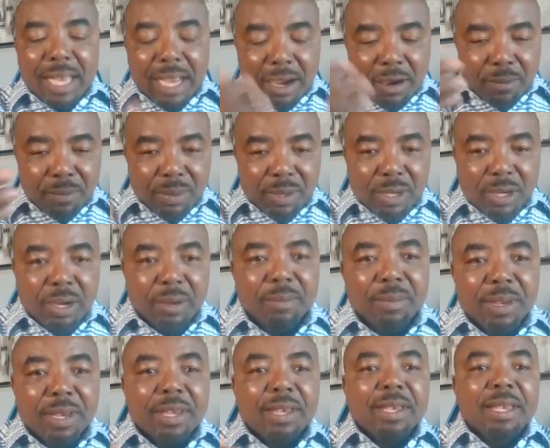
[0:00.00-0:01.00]
I'll be
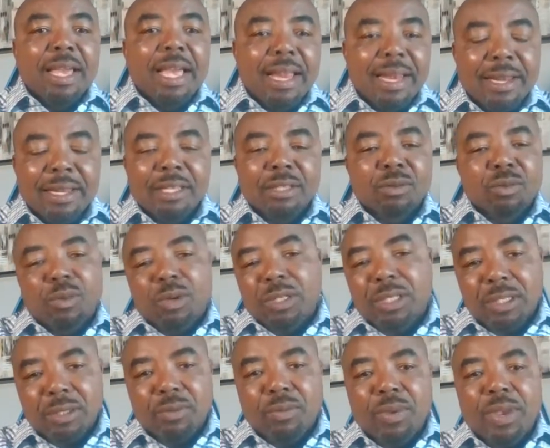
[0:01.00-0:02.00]
coming here at least
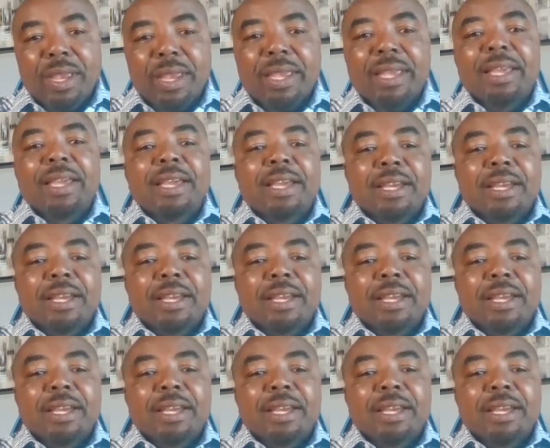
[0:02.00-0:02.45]
once a week